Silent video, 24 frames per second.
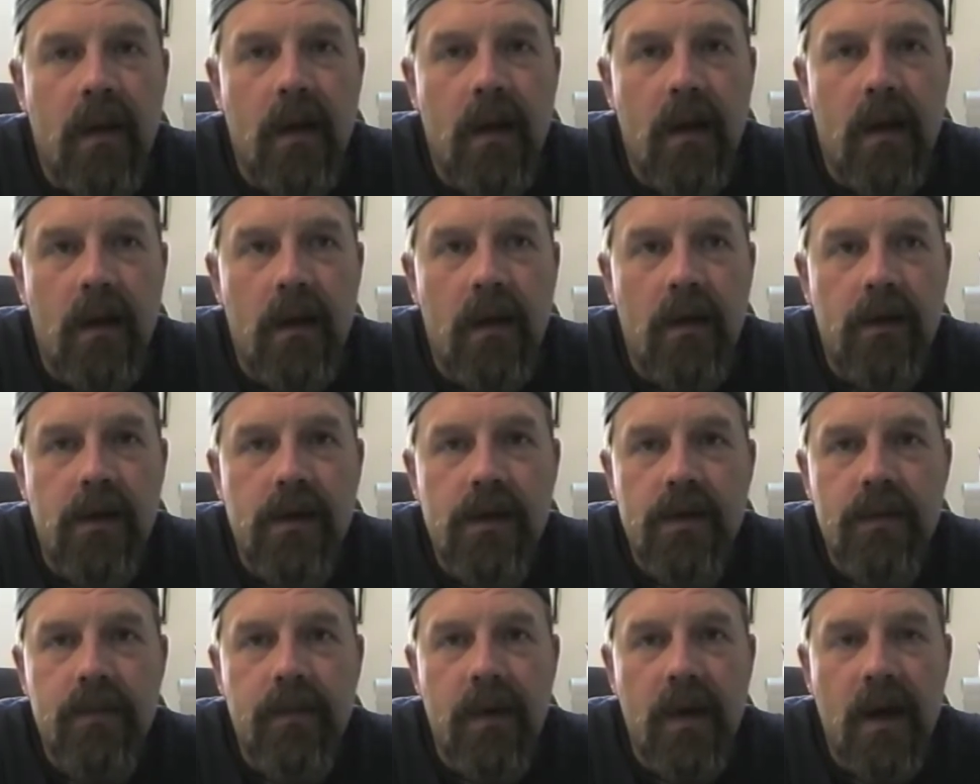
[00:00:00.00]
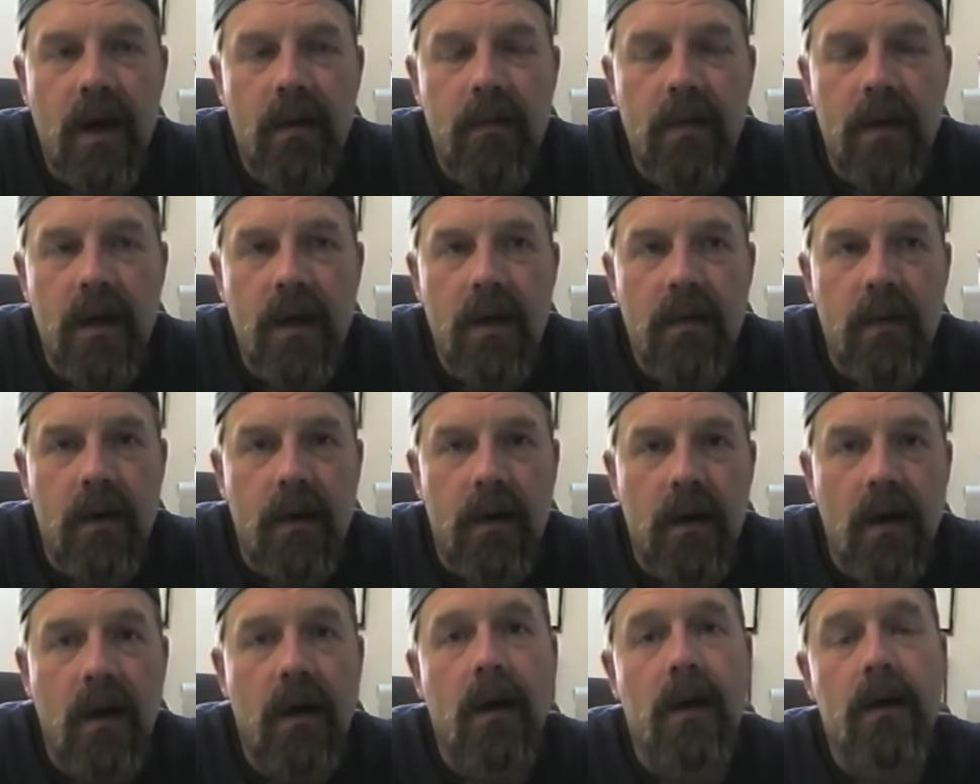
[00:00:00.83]
and they just became
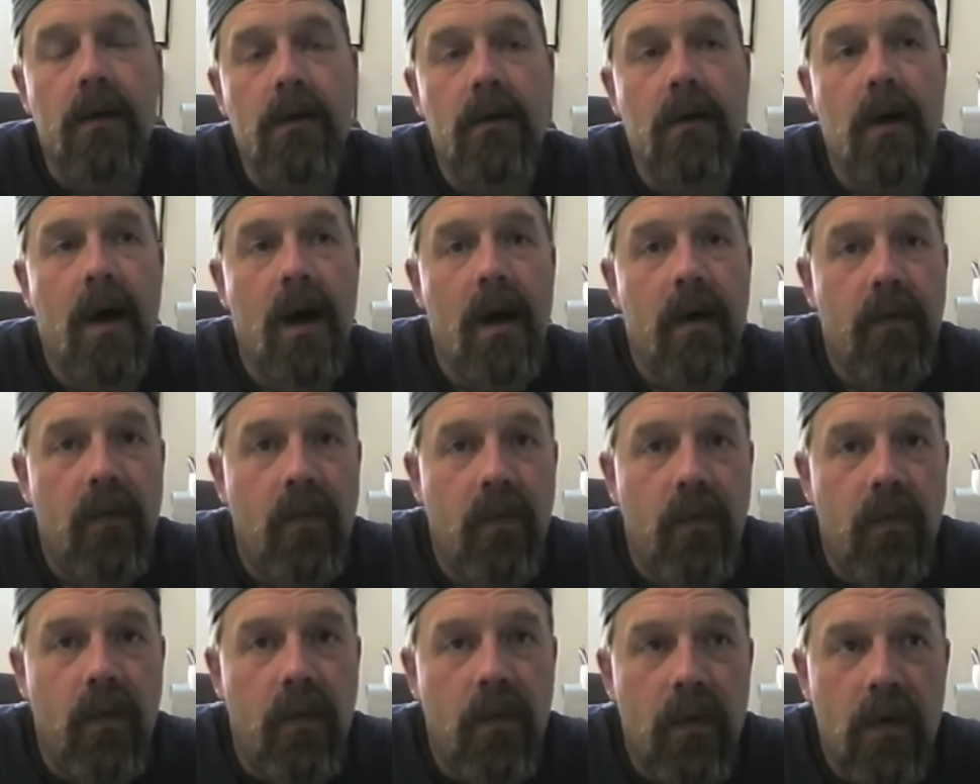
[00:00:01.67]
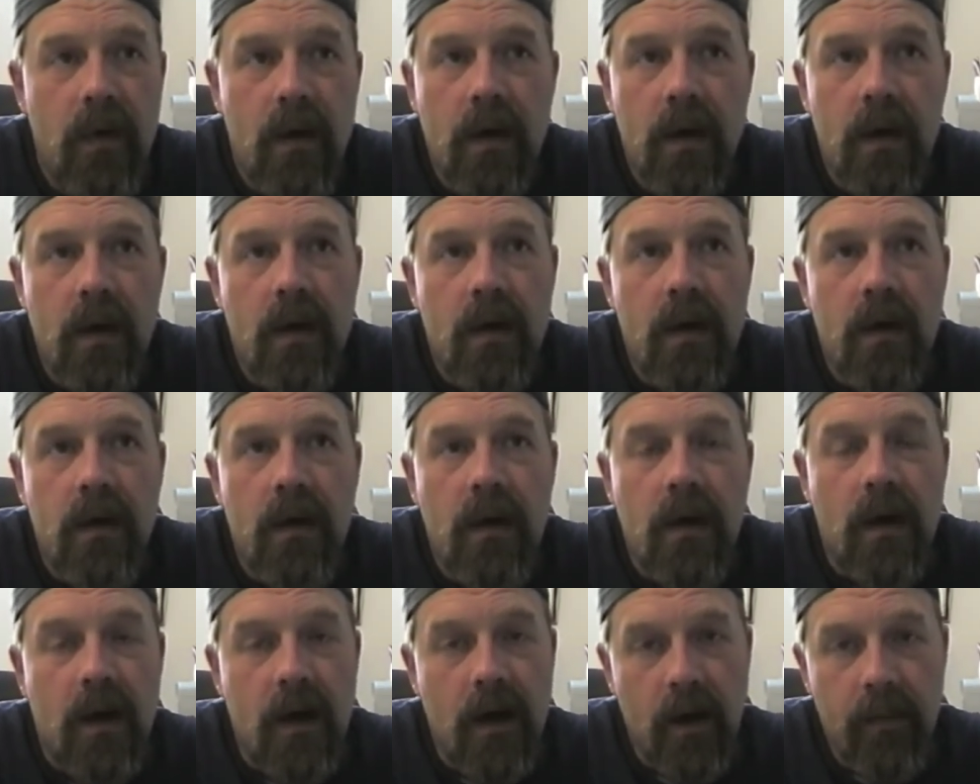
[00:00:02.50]
anemic. Now I do have
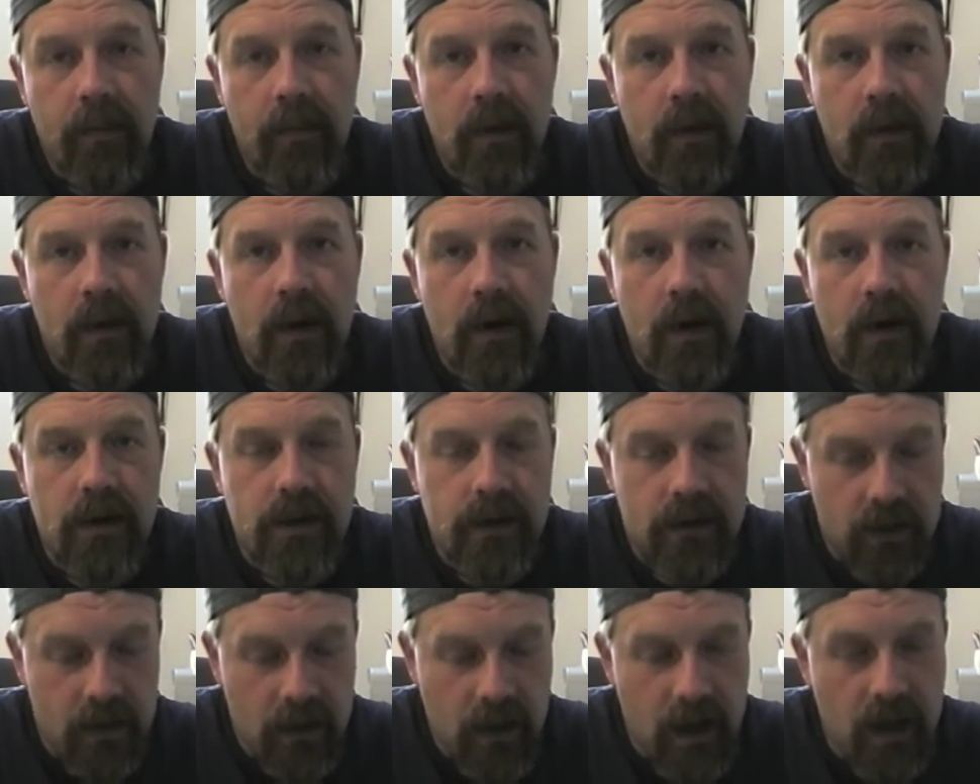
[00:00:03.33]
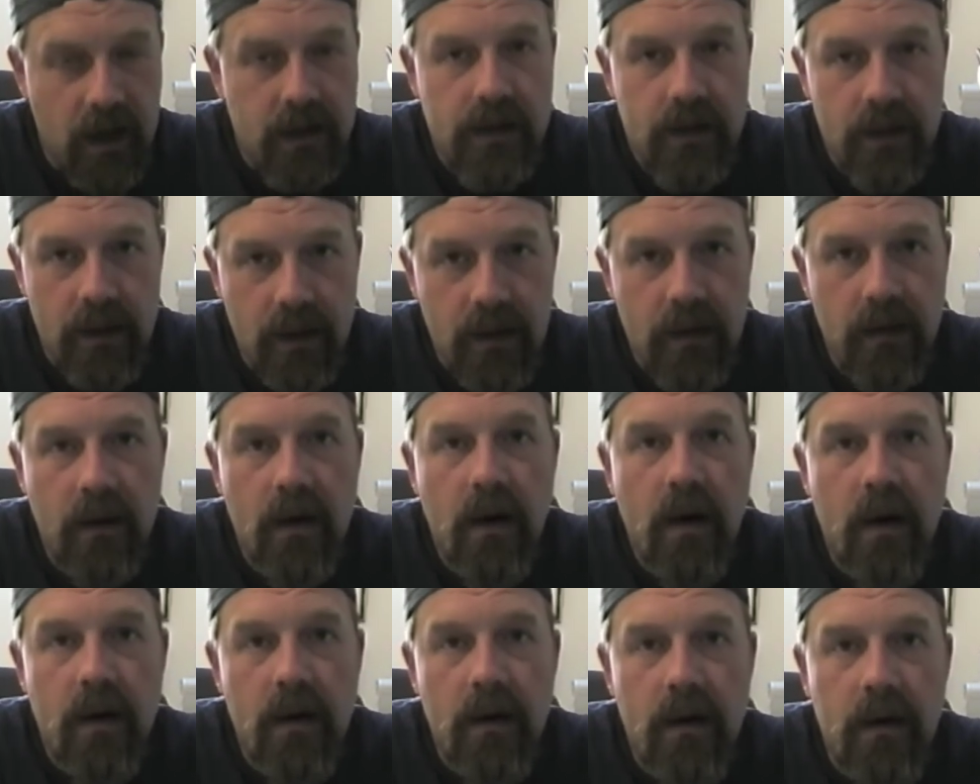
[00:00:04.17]
a couple that are actually in the
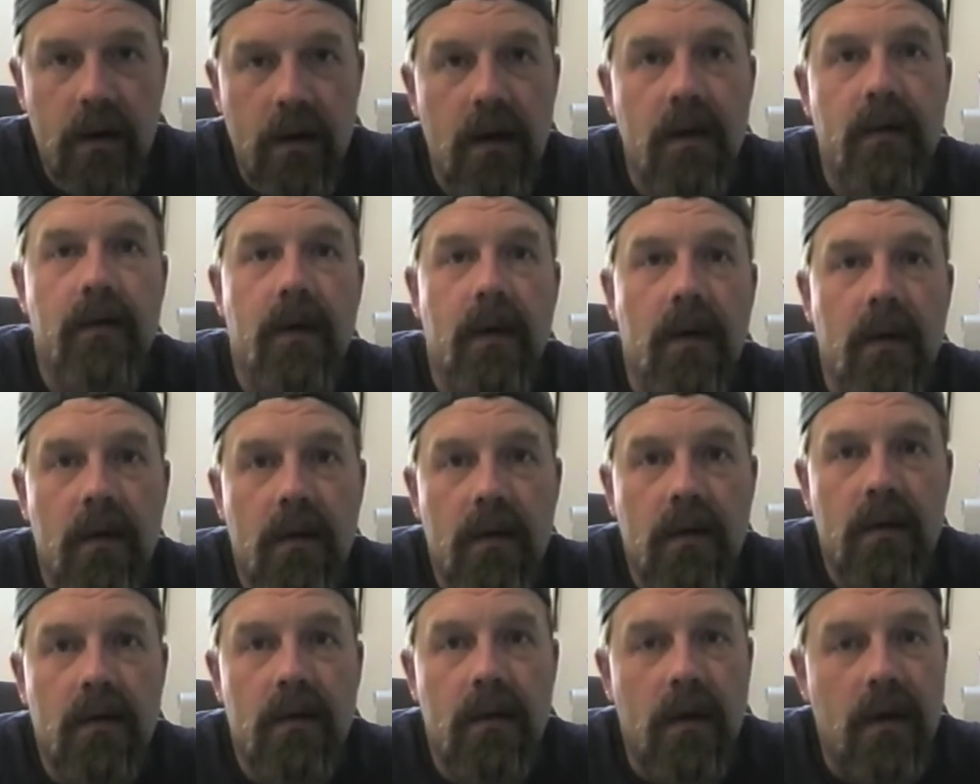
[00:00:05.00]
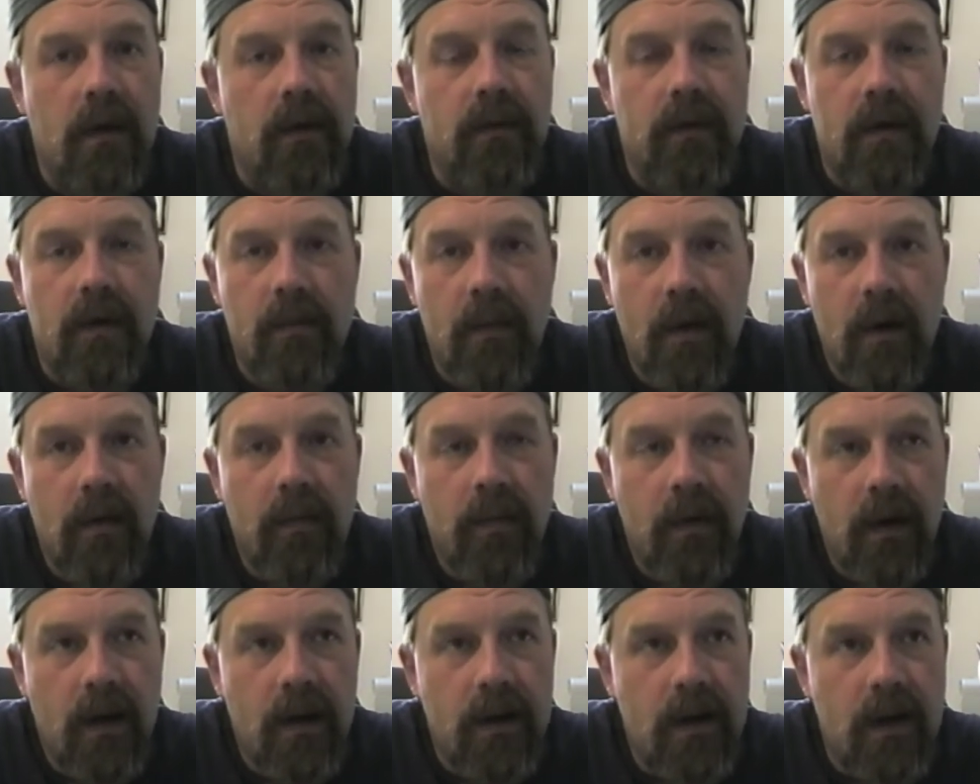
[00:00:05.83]
garden and living. I have a tomato
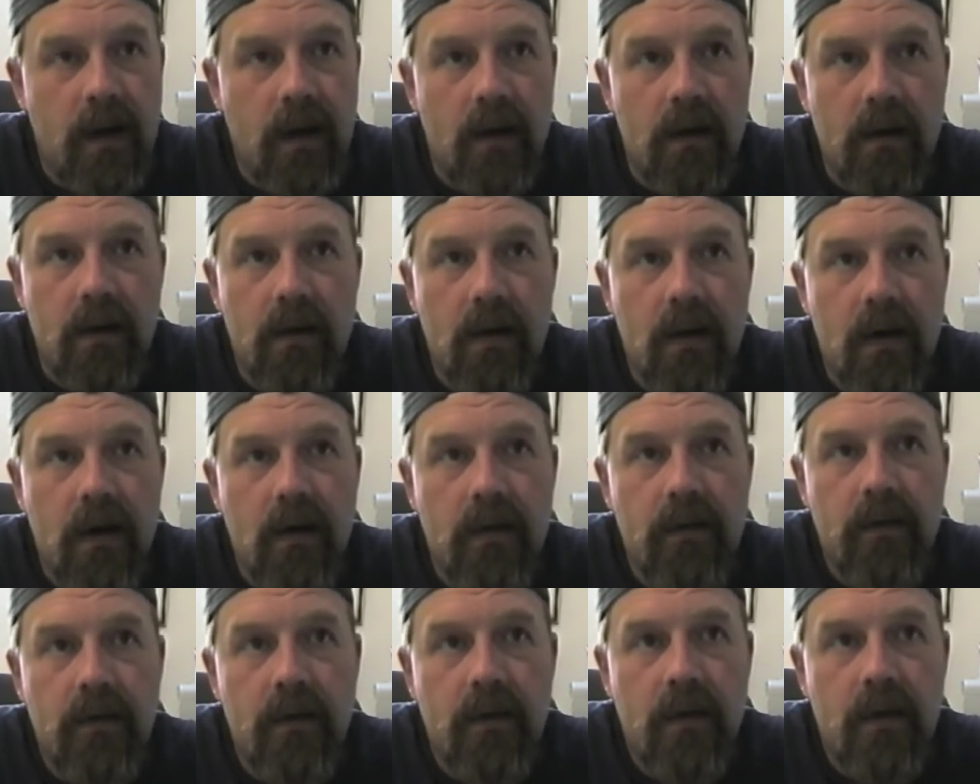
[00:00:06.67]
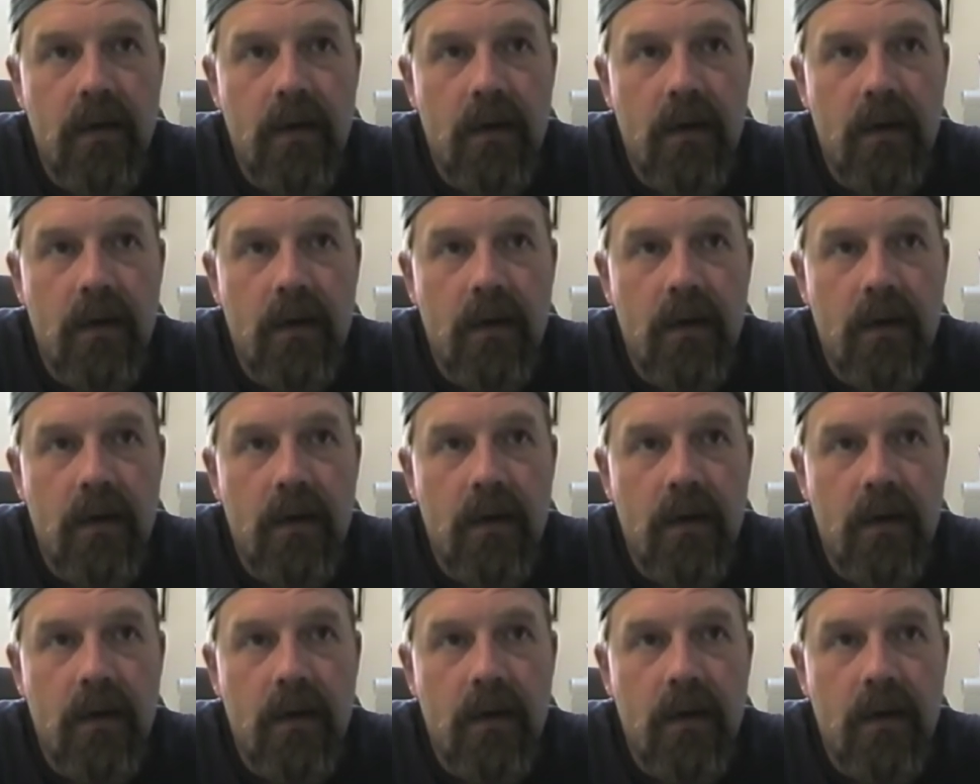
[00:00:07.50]
plant that I know of,